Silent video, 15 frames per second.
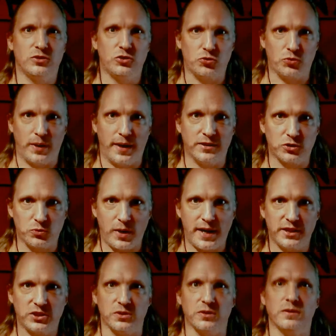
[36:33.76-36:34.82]

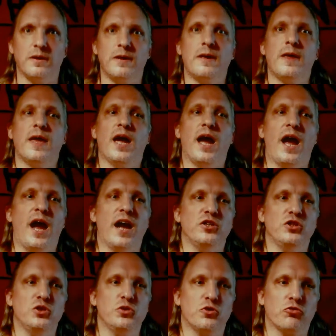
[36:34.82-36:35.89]
trans-rational, and
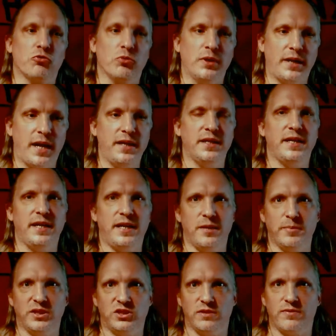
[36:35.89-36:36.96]
you create an
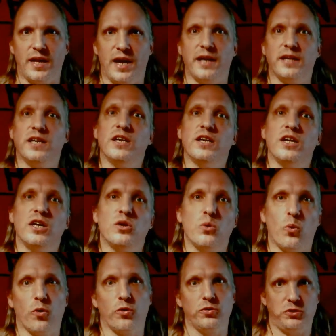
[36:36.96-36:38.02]
image of that in
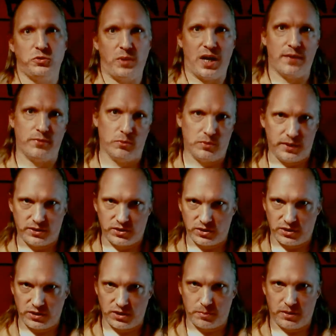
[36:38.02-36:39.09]
order to have a
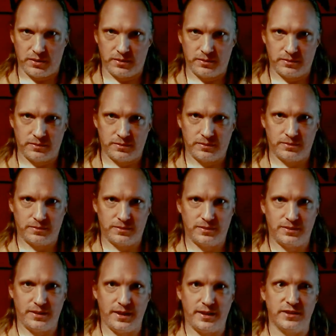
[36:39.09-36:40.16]
relationship.
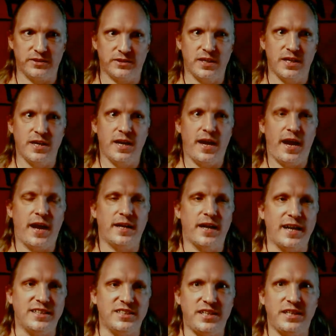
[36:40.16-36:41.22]
It is an
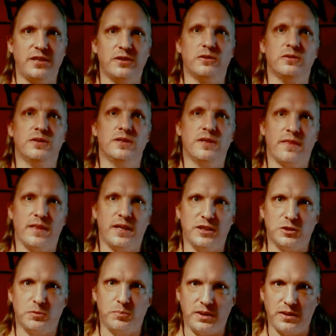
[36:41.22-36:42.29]
ideal that
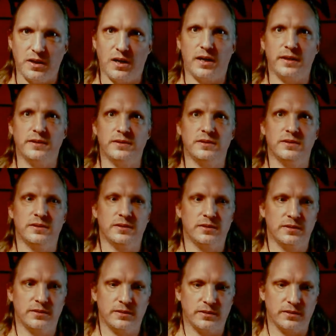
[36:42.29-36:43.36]
is beyond
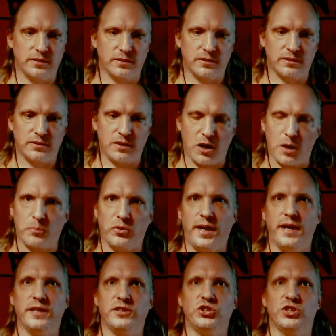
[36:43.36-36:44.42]

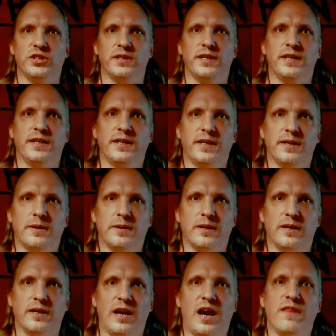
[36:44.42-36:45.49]
comprehension
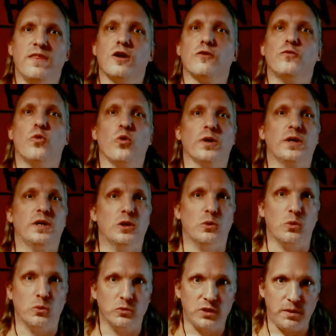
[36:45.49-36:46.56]
and therefore can
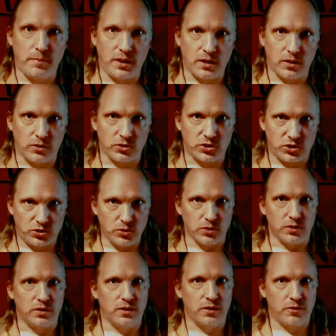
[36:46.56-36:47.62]
only be
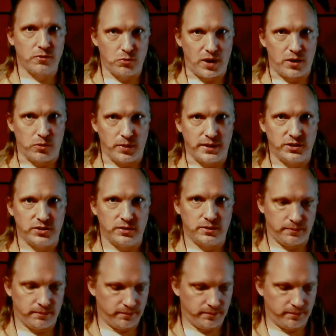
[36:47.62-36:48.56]
understood through adoration.